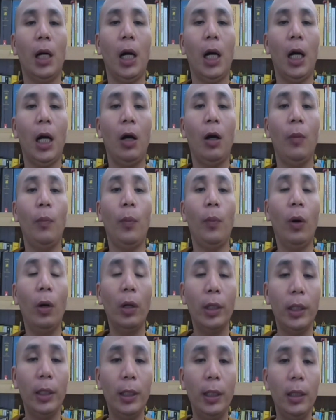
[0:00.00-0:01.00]
our
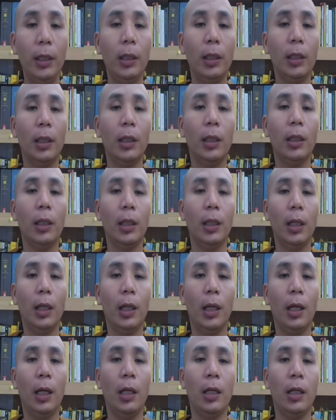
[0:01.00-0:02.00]
body
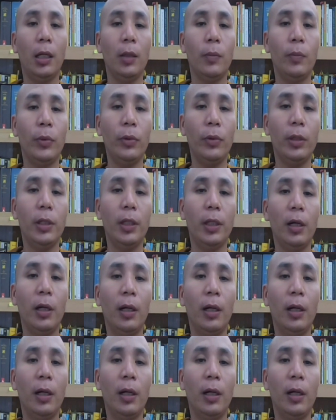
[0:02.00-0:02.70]
and the beauty